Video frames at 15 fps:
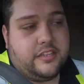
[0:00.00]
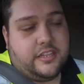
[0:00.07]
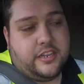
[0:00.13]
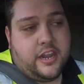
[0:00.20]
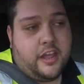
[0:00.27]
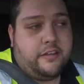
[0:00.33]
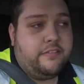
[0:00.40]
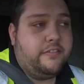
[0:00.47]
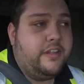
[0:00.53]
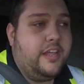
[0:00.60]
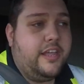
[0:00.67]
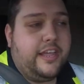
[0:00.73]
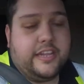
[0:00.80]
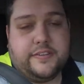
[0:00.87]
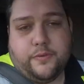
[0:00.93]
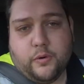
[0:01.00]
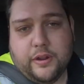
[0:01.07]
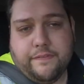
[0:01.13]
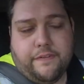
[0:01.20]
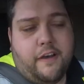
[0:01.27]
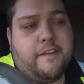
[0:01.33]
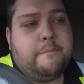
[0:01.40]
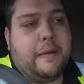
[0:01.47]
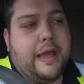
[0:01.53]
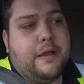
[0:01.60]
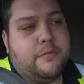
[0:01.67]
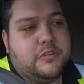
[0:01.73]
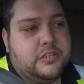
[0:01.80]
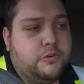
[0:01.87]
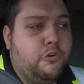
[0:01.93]
you know, it's
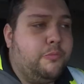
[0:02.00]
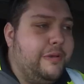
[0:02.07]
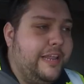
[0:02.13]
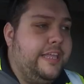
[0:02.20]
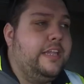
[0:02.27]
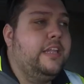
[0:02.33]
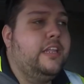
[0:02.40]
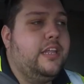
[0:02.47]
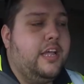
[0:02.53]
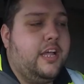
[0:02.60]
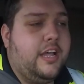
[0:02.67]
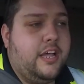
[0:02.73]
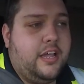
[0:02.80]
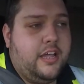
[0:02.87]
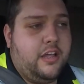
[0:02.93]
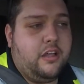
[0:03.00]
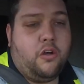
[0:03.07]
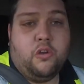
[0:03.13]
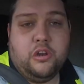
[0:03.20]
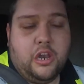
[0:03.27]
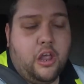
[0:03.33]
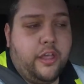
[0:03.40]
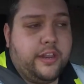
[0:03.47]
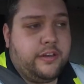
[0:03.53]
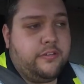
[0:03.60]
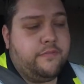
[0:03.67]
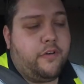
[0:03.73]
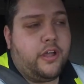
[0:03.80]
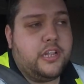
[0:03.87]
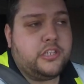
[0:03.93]
£45 normally online
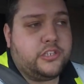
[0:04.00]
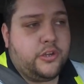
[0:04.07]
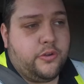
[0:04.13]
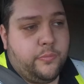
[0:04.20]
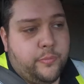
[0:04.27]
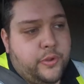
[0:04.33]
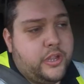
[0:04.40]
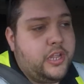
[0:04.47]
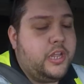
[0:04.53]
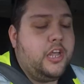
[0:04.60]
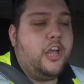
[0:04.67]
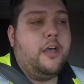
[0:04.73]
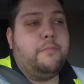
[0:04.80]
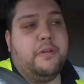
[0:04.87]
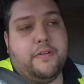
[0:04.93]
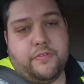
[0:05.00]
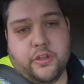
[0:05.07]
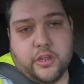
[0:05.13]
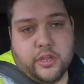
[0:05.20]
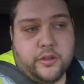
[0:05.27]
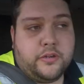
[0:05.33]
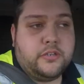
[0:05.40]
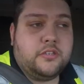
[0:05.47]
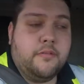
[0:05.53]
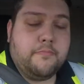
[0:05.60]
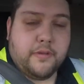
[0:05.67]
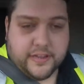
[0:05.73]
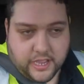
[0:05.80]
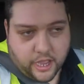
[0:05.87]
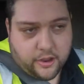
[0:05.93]
via Zoom, But if you use
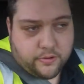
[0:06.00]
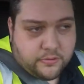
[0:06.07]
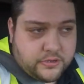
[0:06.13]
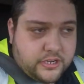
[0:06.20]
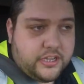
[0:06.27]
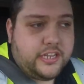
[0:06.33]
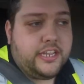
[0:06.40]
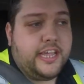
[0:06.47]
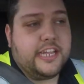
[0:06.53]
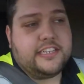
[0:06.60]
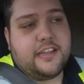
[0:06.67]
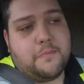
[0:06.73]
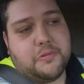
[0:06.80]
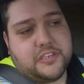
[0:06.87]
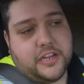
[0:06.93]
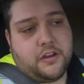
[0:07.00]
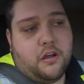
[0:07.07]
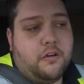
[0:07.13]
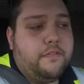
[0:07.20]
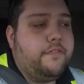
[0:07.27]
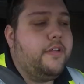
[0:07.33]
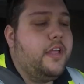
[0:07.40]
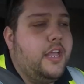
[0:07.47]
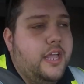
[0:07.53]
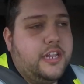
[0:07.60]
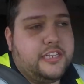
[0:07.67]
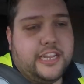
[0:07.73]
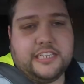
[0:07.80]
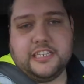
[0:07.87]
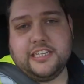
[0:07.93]
my code, you get 10% off,
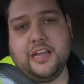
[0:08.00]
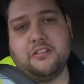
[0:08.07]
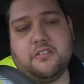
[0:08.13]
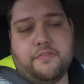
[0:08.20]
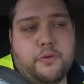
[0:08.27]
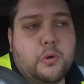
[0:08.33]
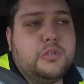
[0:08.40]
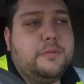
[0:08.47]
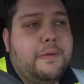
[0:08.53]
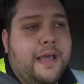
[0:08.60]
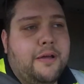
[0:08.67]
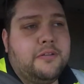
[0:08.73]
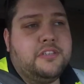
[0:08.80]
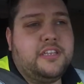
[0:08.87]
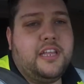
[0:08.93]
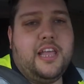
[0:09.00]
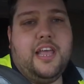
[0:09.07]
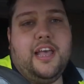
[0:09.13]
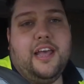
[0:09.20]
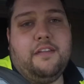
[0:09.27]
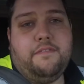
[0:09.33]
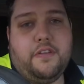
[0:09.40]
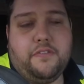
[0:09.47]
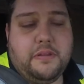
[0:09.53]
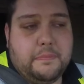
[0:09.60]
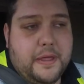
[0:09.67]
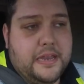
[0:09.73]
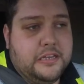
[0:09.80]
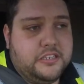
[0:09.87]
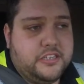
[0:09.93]
takes it down to
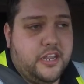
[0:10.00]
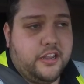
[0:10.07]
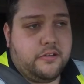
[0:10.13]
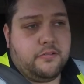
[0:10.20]
£40.50. So